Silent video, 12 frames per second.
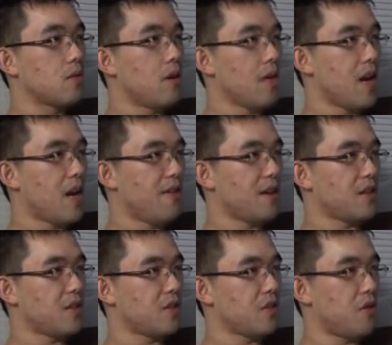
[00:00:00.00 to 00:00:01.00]
Oh yeah, I never got
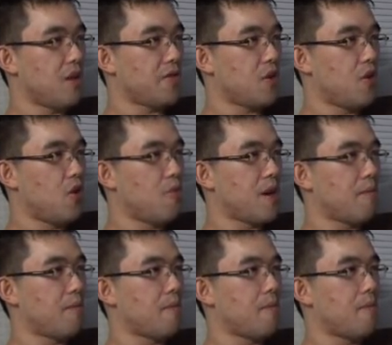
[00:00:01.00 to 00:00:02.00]
to show off the
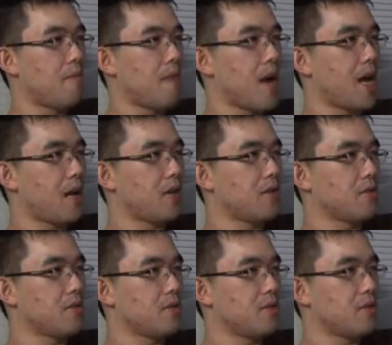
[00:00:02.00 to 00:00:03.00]
homing
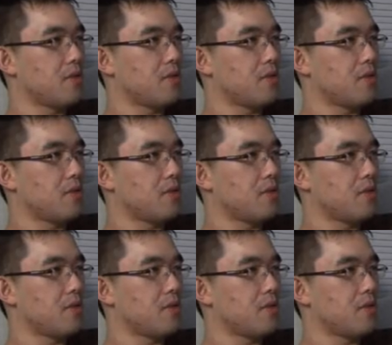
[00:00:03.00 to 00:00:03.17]
mangoes.